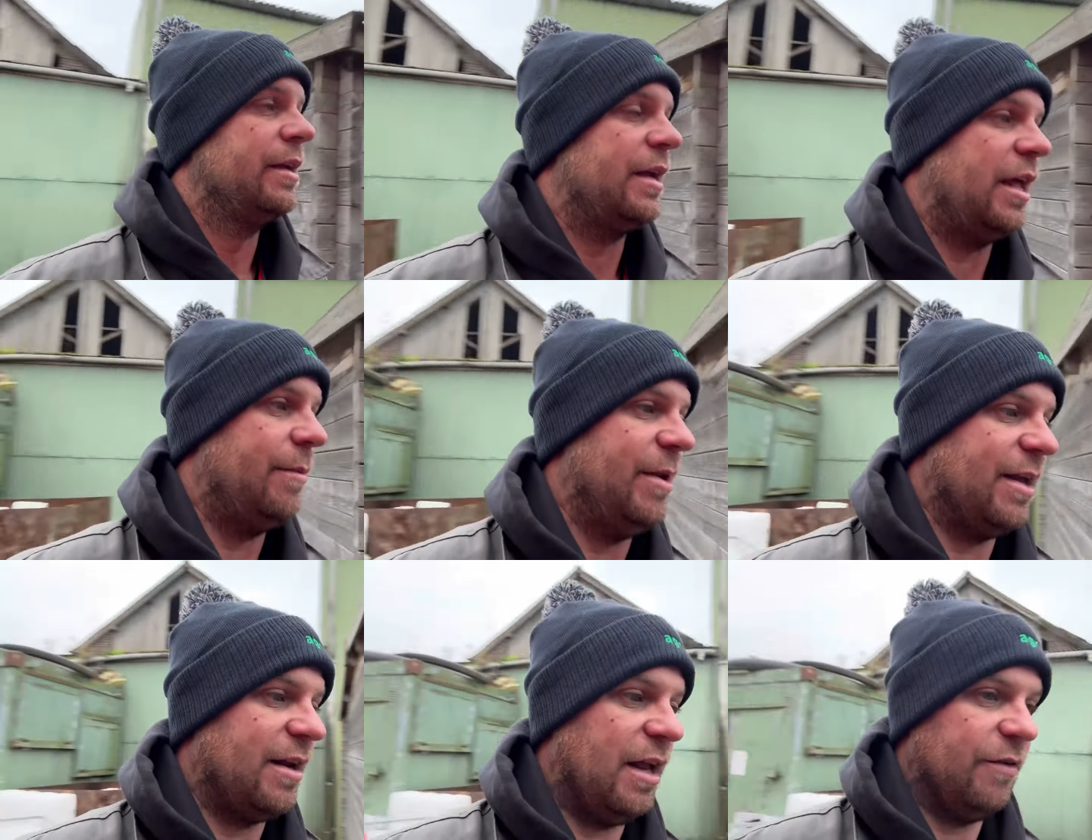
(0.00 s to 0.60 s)
Get a
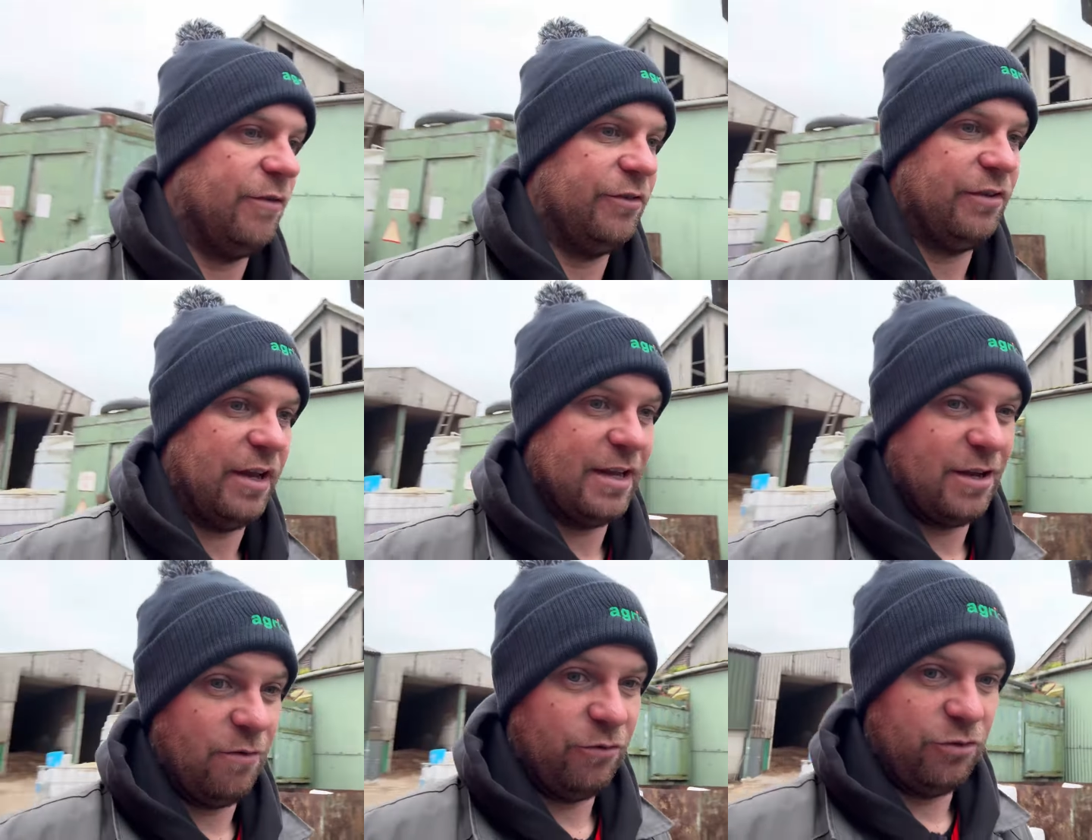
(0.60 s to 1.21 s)
bit of
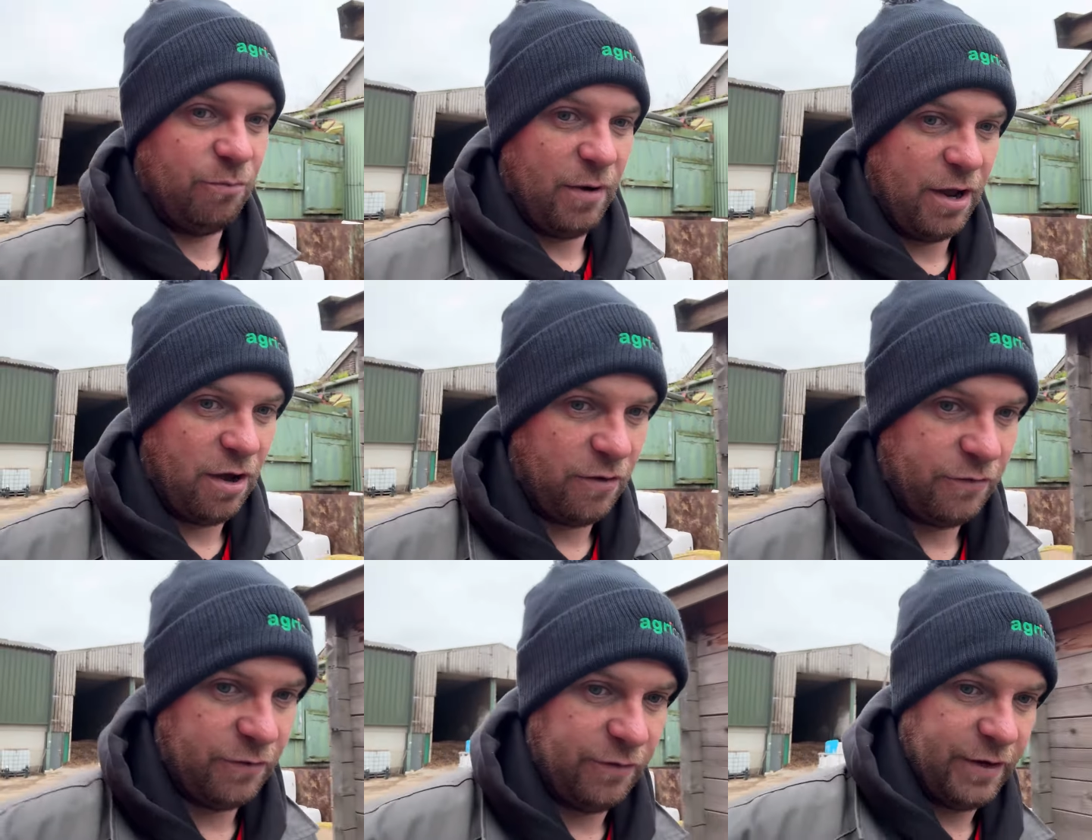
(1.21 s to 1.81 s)
glyphosate, go and spray
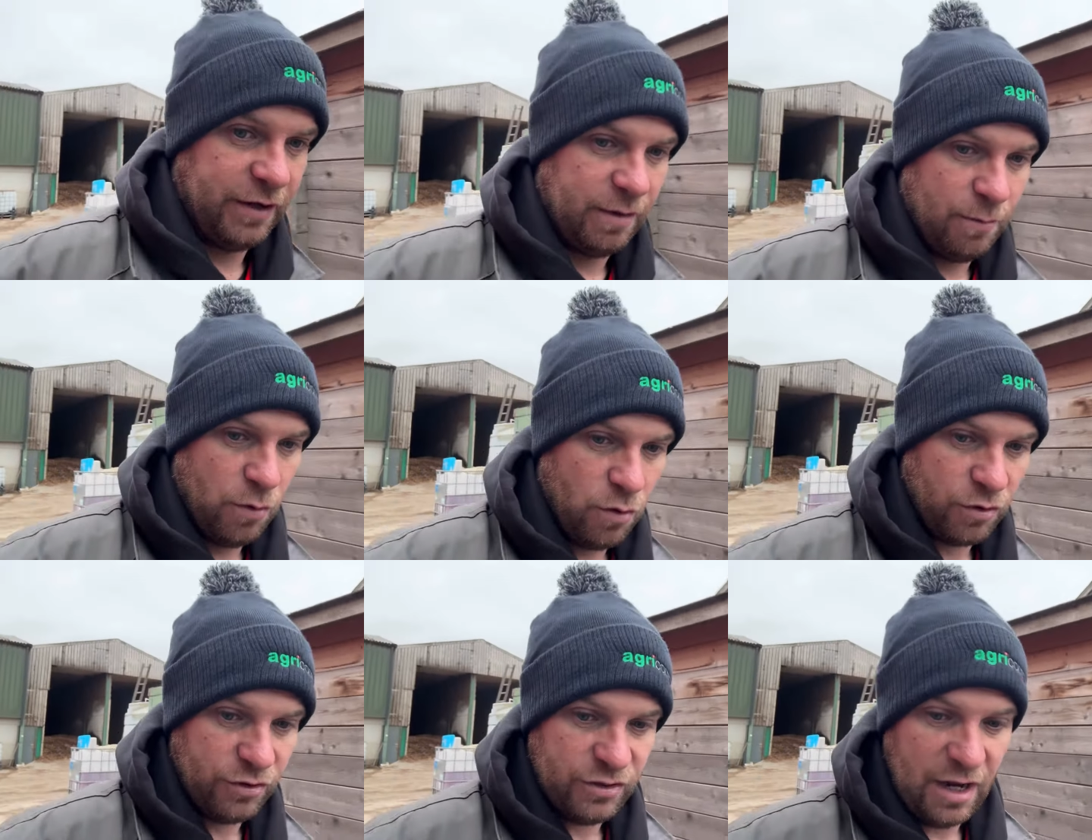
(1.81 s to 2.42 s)
off the field that
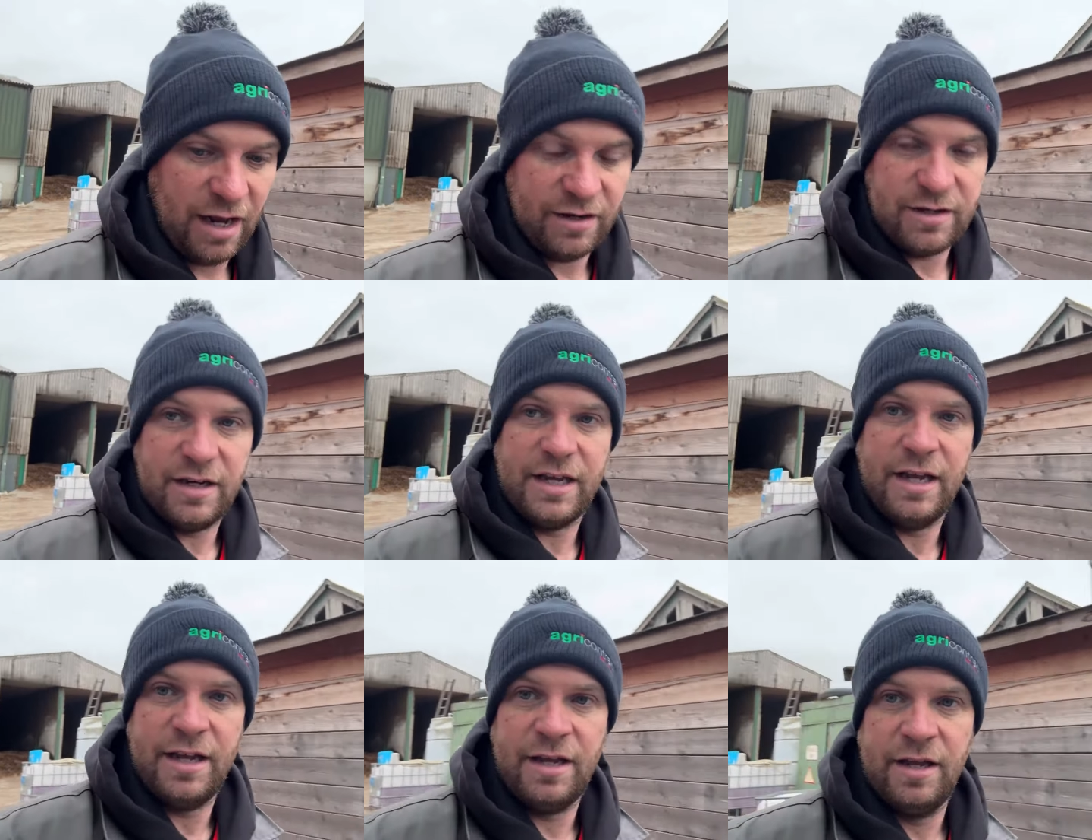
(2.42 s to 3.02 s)
Morgan's
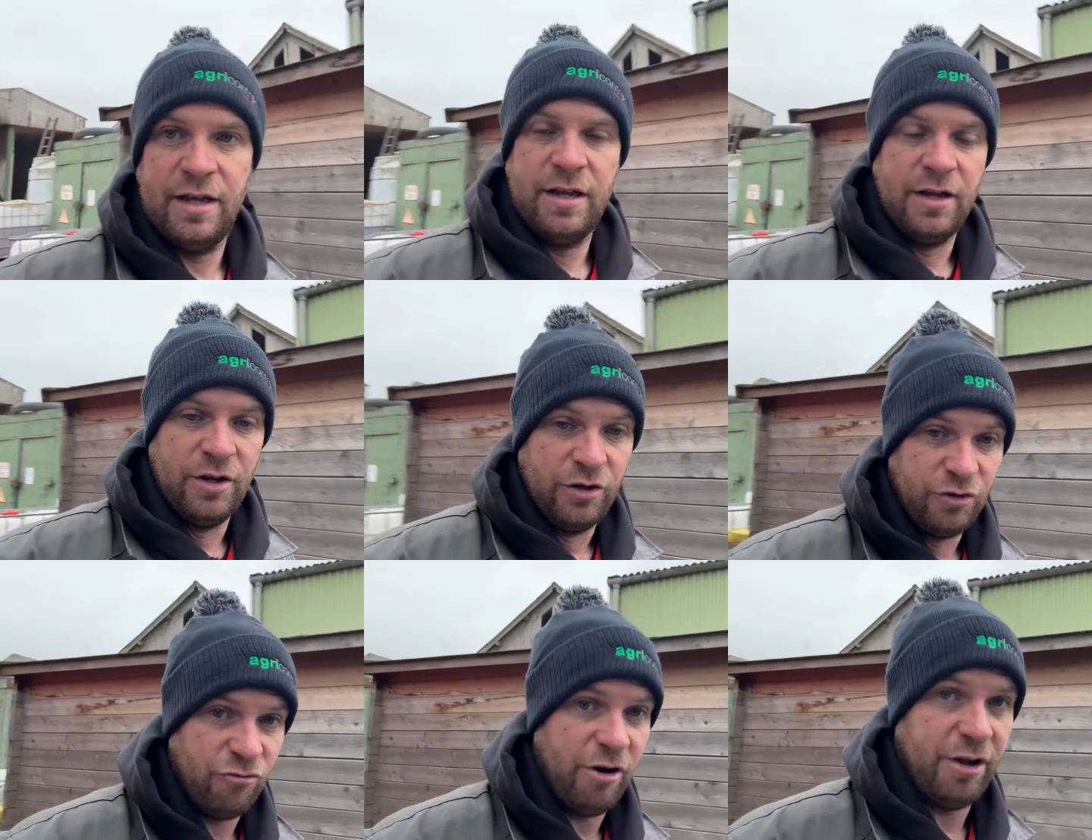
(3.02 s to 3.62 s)
actually
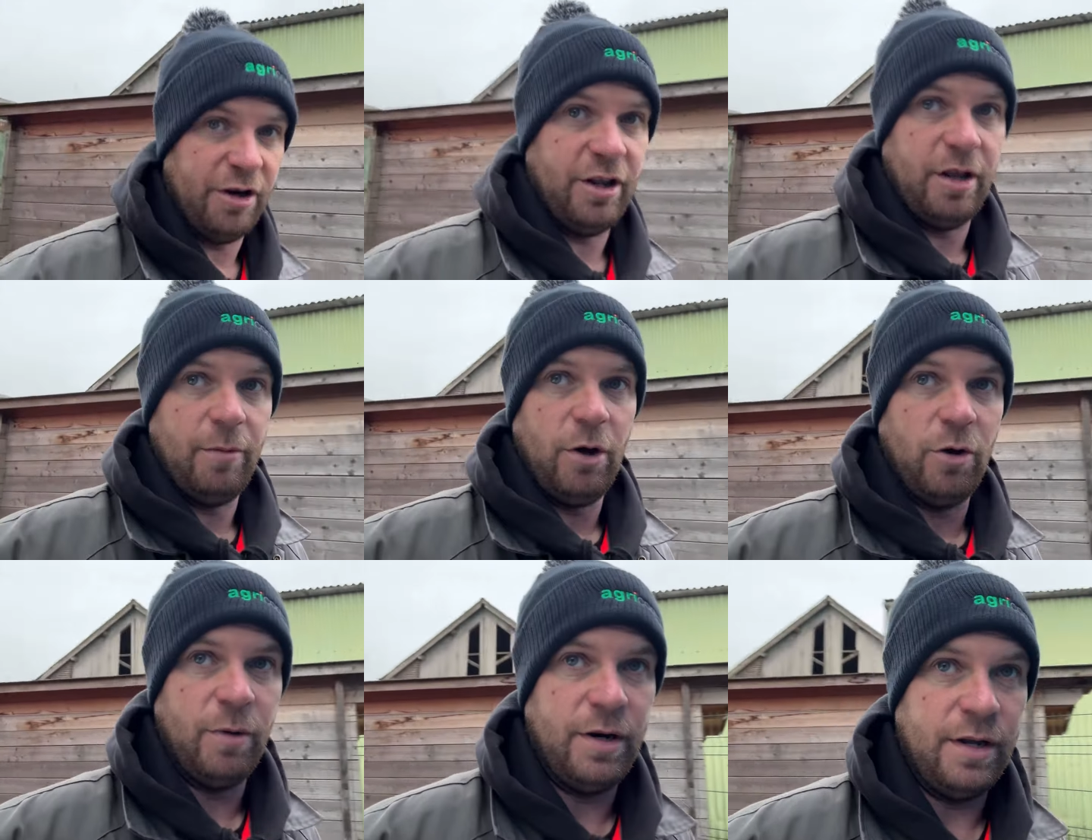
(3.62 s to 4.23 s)
drilling at the
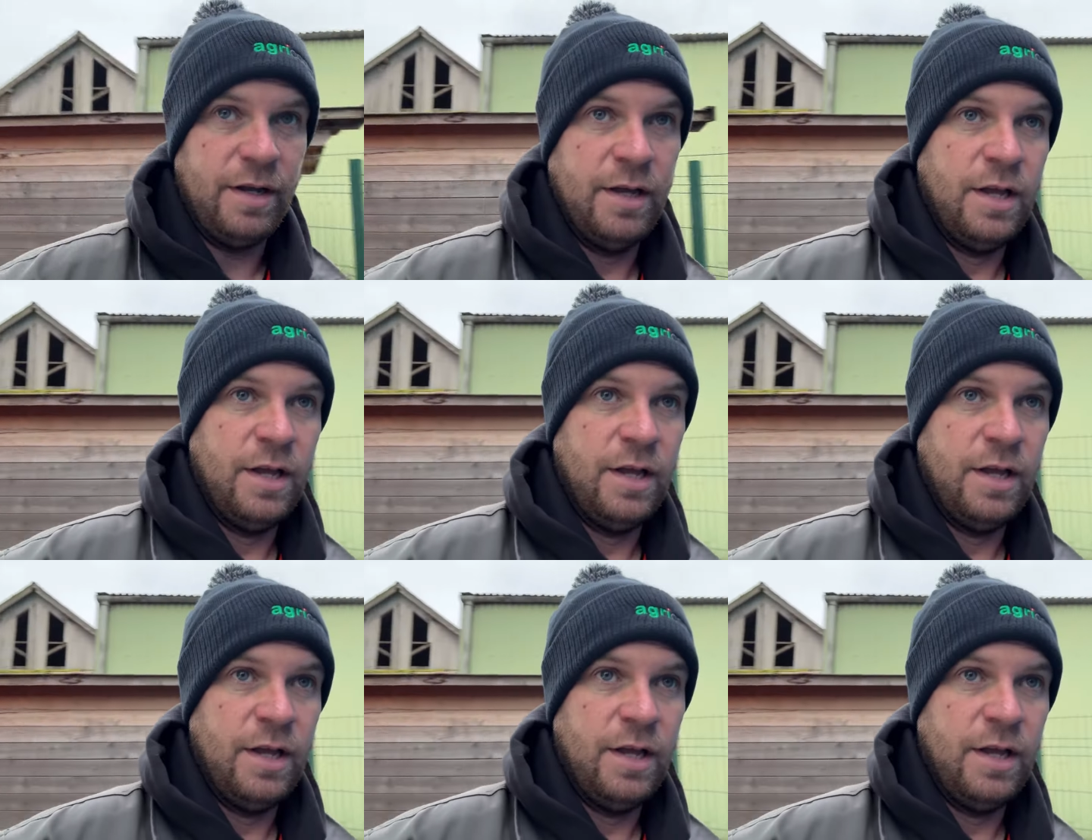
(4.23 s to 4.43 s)
moment,